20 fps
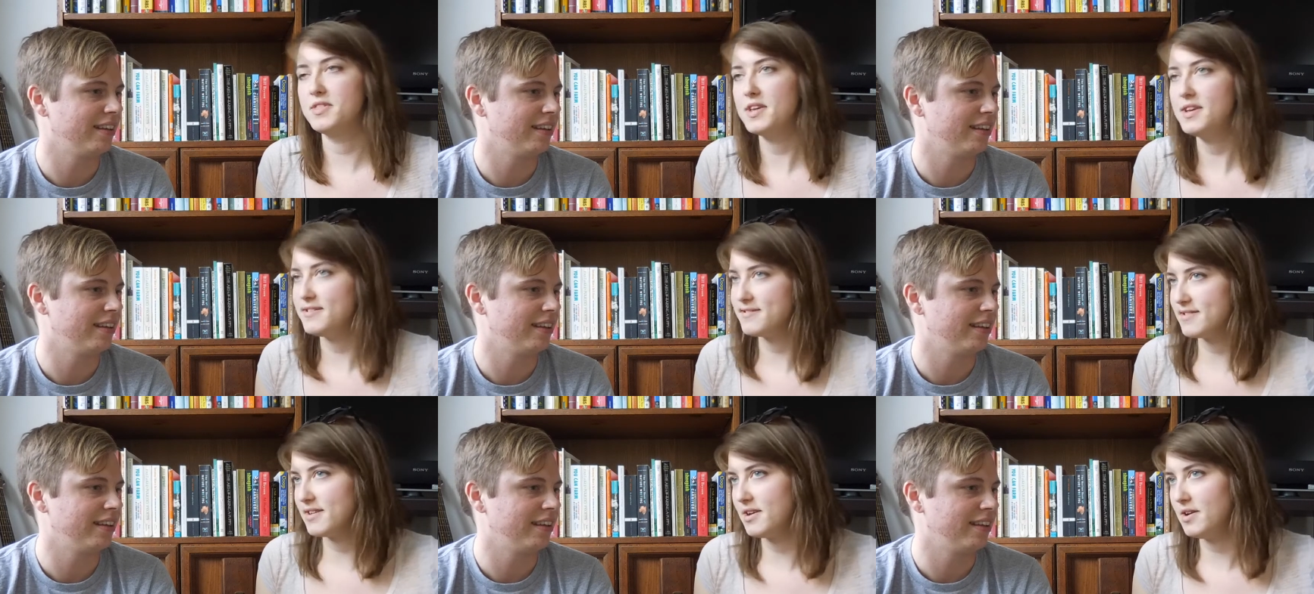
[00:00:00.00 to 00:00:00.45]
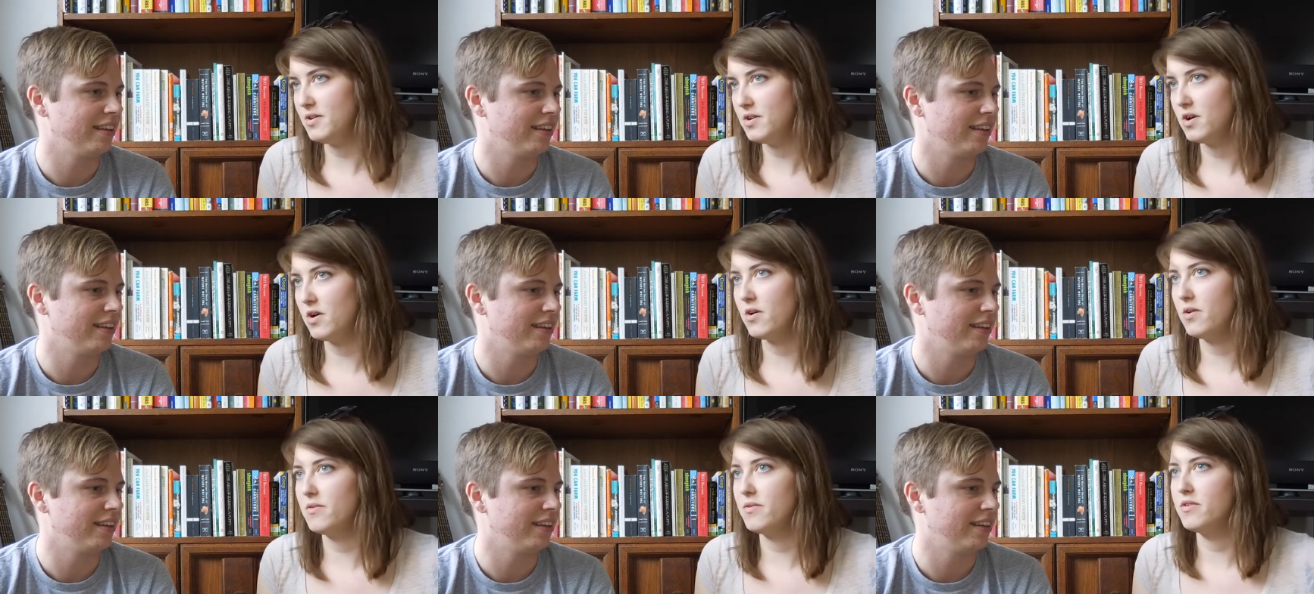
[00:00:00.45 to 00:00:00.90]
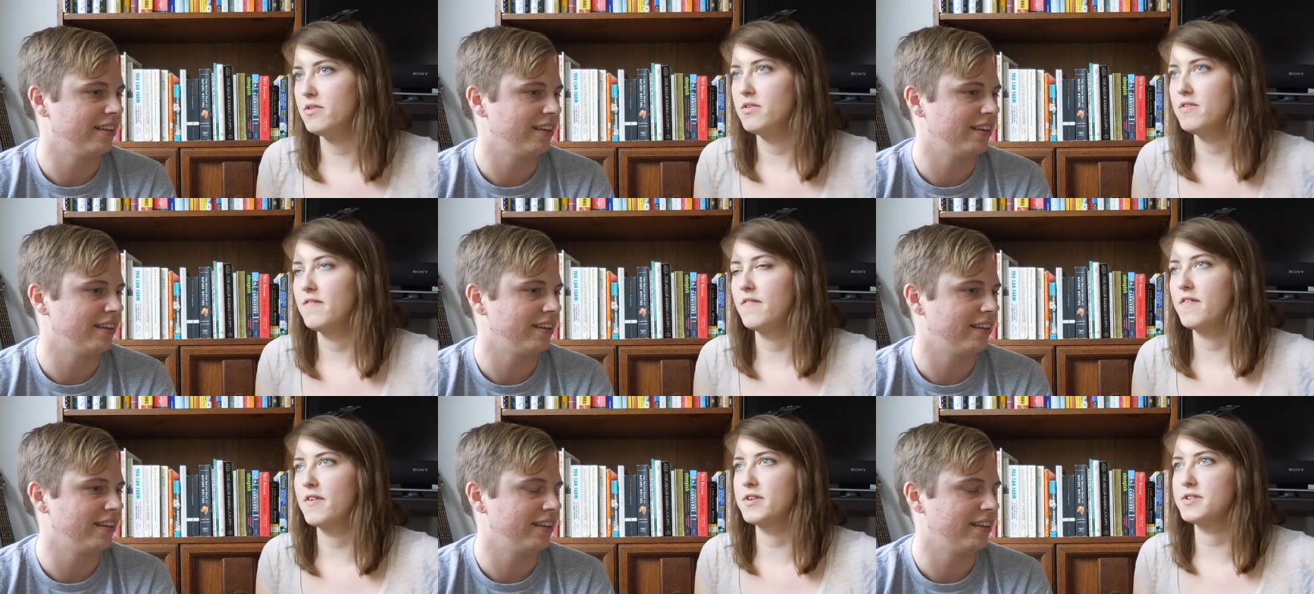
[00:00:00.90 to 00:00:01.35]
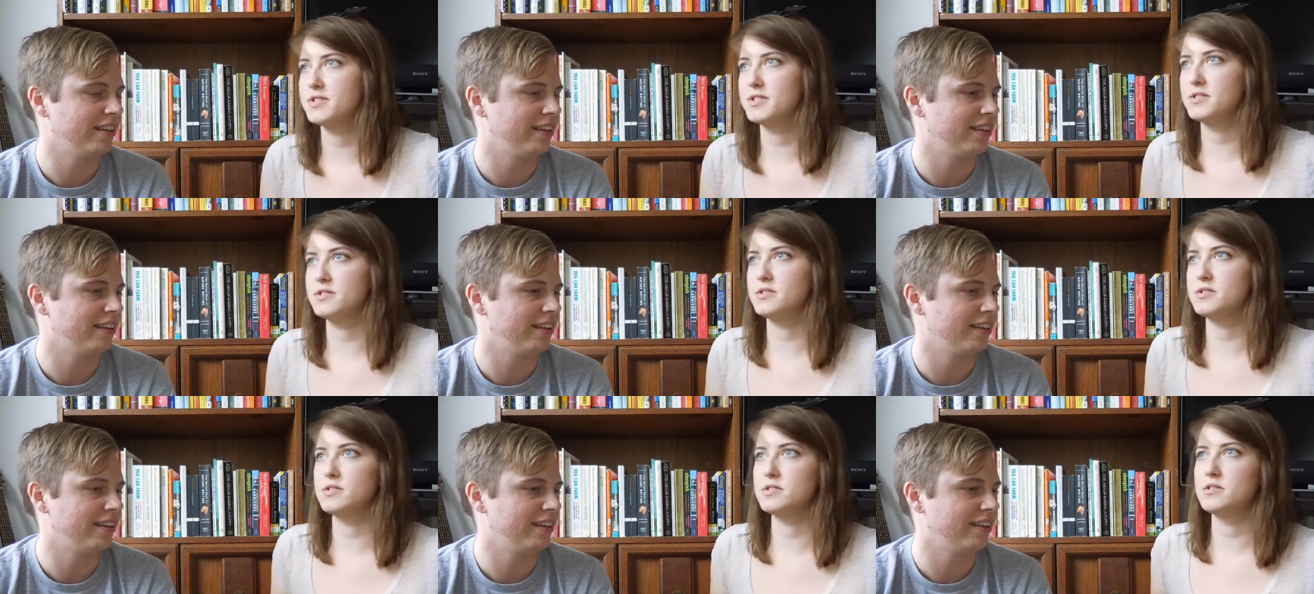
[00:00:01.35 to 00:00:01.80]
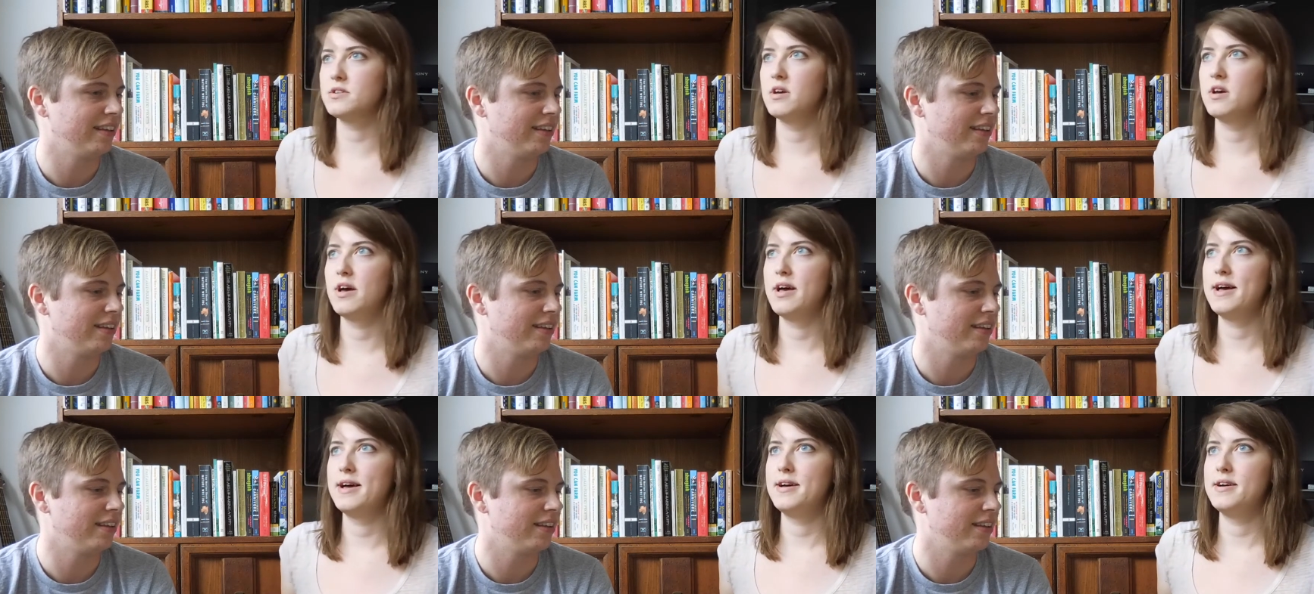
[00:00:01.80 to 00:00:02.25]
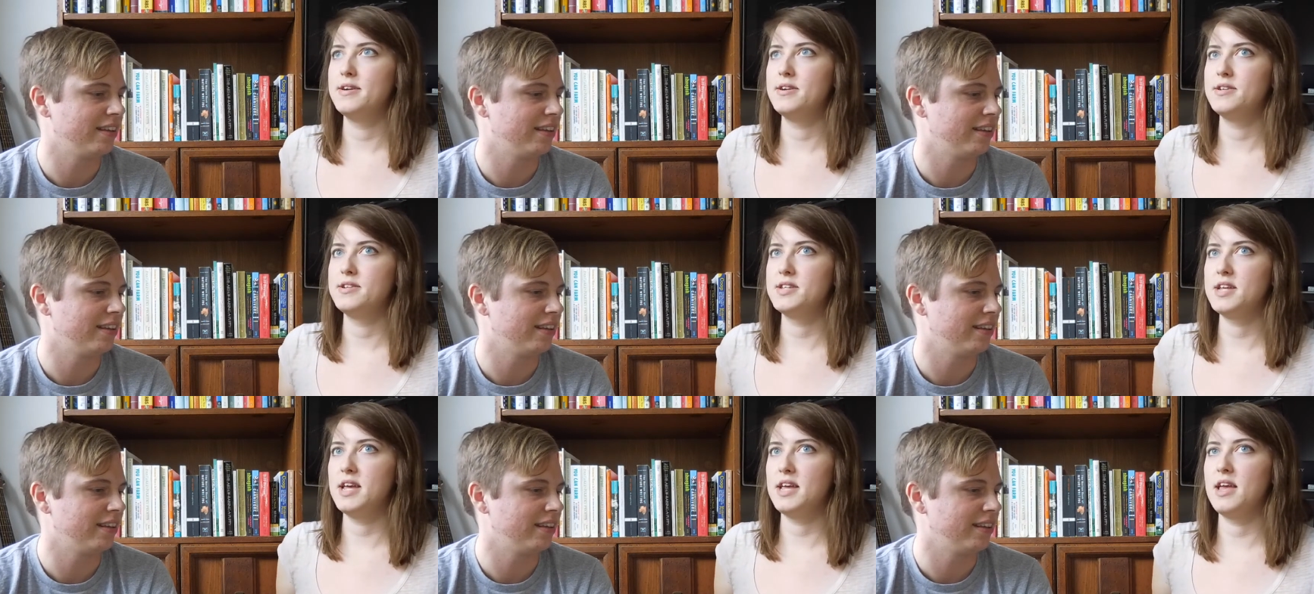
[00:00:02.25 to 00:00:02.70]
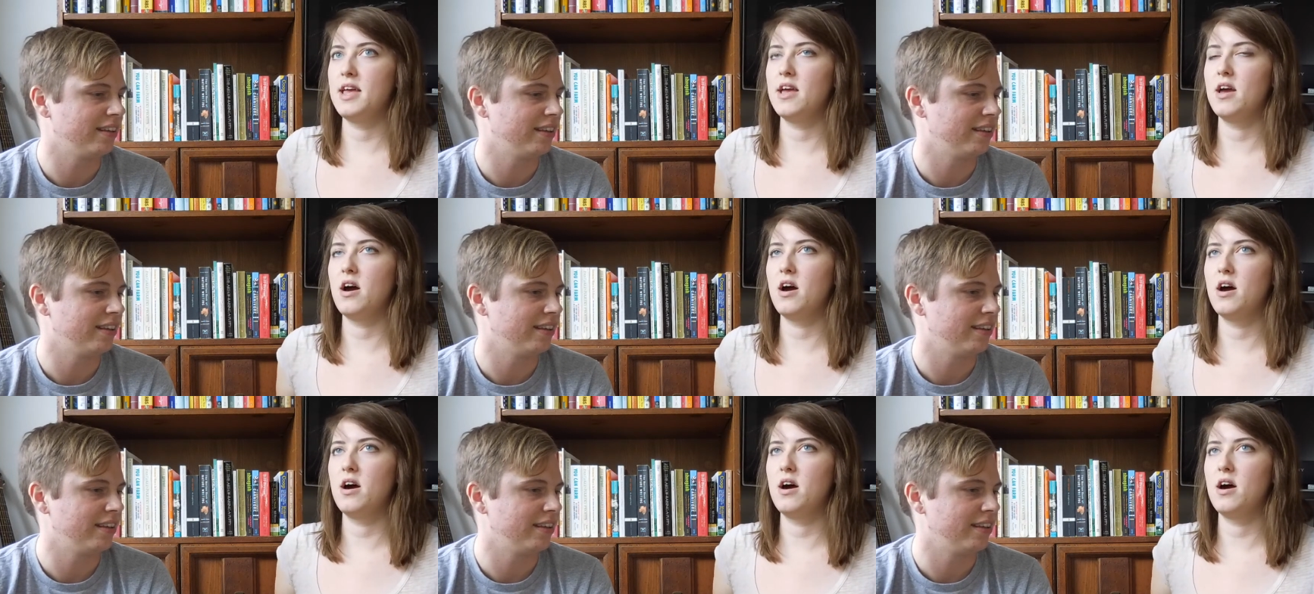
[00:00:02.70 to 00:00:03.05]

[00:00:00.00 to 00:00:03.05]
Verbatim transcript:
Speaker 1: things that you know versus taking